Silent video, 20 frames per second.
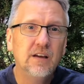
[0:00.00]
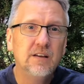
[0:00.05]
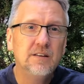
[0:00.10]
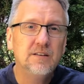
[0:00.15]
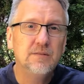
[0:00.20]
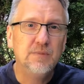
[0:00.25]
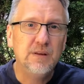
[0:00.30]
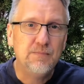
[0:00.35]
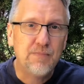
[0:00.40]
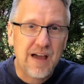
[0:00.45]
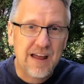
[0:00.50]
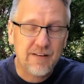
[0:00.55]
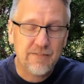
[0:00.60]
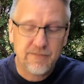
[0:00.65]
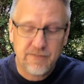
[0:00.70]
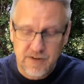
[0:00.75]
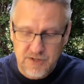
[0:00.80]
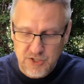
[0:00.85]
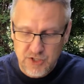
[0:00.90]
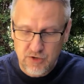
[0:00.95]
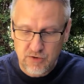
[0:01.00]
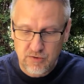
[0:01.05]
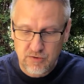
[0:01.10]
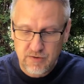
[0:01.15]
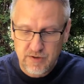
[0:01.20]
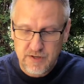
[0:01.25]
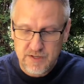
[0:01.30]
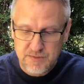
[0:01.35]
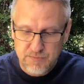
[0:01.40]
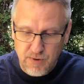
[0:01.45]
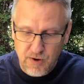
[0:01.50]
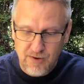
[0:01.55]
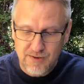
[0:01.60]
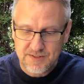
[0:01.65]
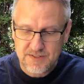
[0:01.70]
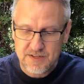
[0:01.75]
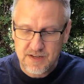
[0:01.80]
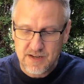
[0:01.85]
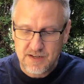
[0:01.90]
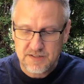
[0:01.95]
to be beneficial, as Paul
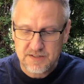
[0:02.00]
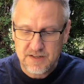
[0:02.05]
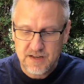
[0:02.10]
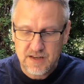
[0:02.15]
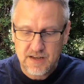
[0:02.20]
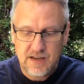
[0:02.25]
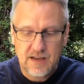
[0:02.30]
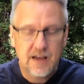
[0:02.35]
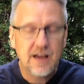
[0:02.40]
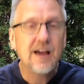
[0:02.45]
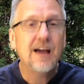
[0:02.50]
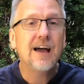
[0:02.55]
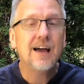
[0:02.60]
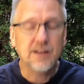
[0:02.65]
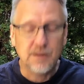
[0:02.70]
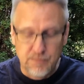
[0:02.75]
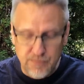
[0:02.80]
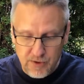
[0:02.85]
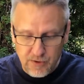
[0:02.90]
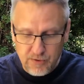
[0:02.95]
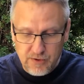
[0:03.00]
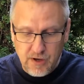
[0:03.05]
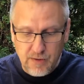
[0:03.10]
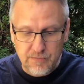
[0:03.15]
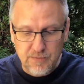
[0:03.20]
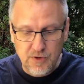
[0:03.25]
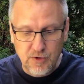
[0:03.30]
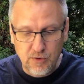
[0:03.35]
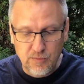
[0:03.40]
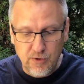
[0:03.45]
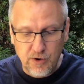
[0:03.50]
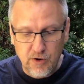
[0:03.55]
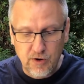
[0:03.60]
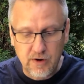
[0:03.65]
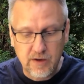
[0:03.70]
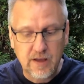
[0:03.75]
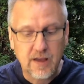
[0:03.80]
says, and to build up Newburgh